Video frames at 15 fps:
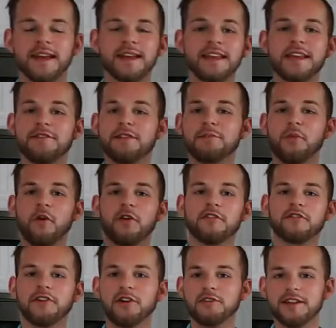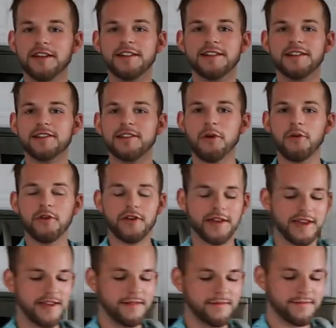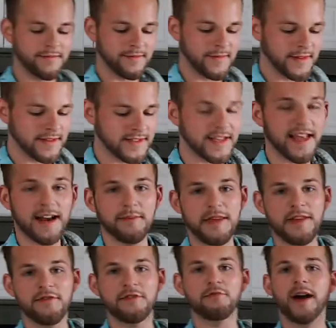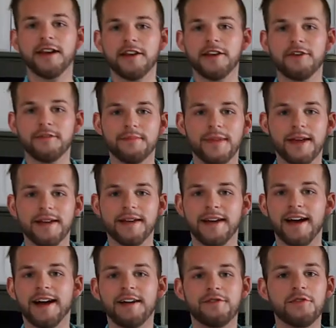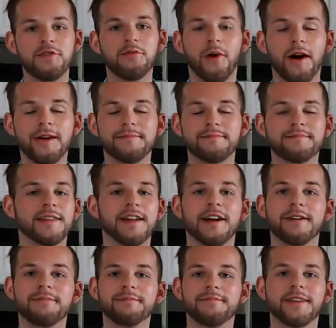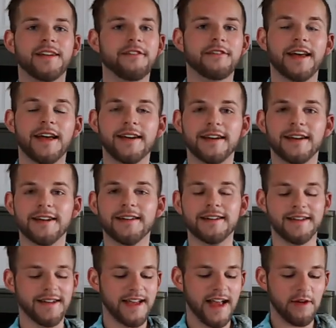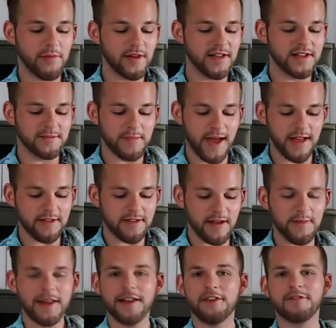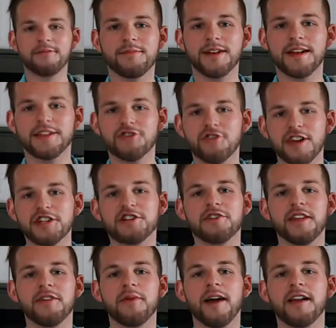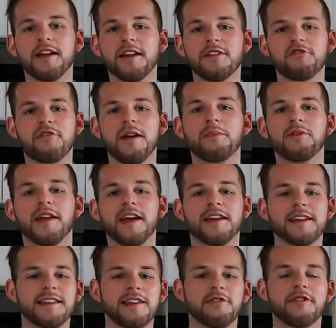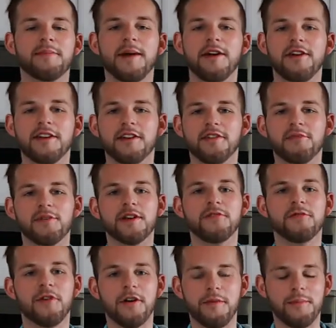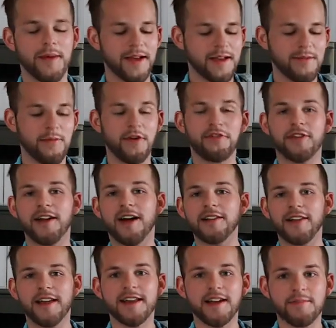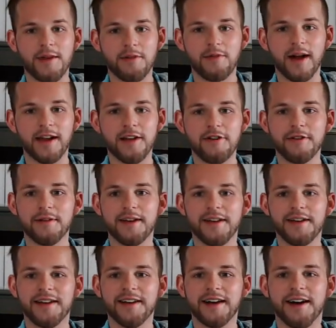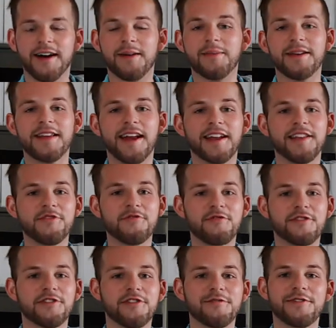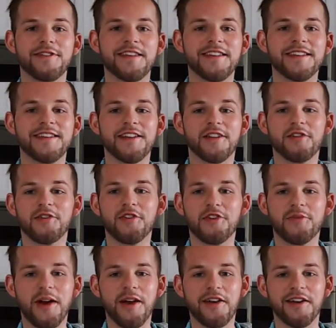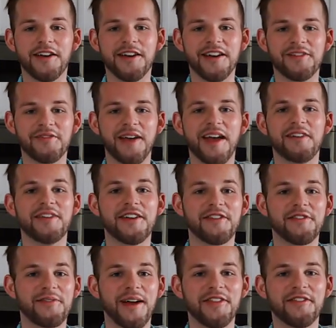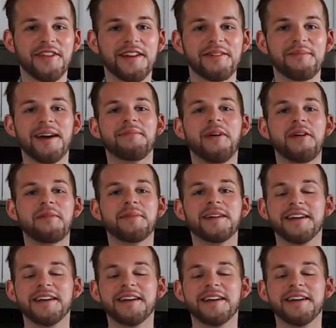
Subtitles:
even more slowly, lower heat, to get them even runnier, if you want, you know, because that, it really depends. I mean, because traditionally, right, a scrambled egg here in America is pretty firm. Personally, I like it a bit runnier. I've been getting used to the, you know, cookware we have here rather than in my apartment,